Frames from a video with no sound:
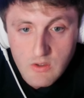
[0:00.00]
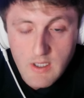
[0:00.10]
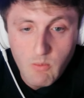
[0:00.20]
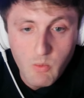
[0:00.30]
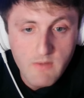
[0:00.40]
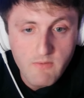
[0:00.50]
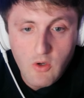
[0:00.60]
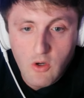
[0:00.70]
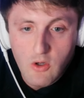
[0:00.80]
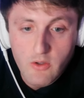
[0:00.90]
and we've
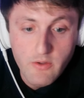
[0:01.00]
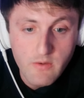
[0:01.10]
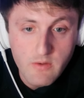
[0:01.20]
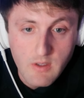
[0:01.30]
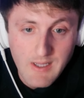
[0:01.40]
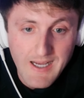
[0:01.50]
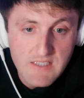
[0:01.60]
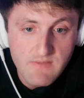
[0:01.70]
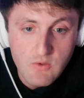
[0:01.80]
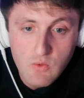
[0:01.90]
called the
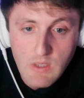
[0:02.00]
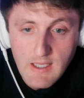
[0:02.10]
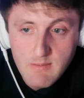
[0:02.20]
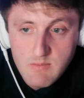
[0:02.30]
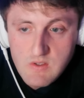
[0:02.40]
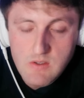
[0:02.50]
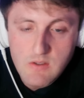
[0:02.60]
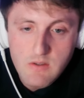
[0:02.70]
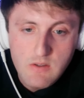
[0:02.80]
last few games the